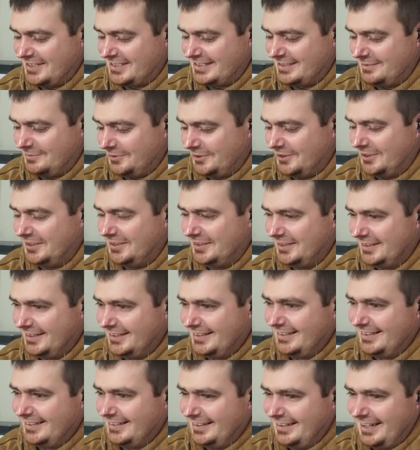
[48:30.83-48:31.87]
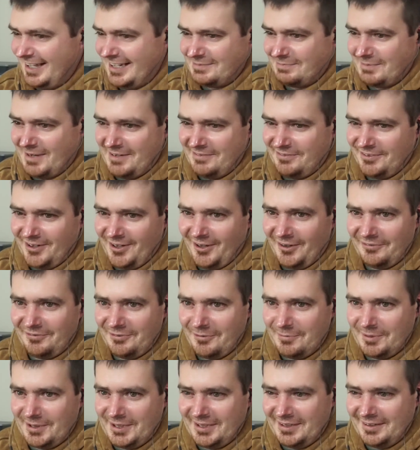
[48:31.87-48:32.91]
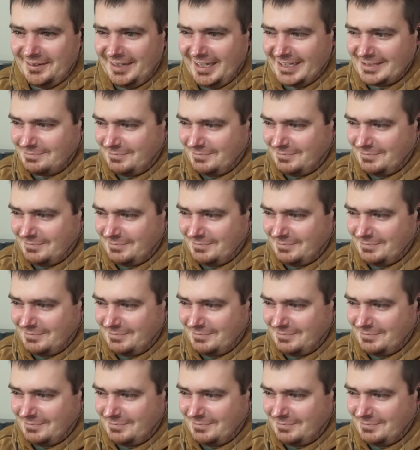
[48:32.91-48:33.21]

similar. That's my fault for being.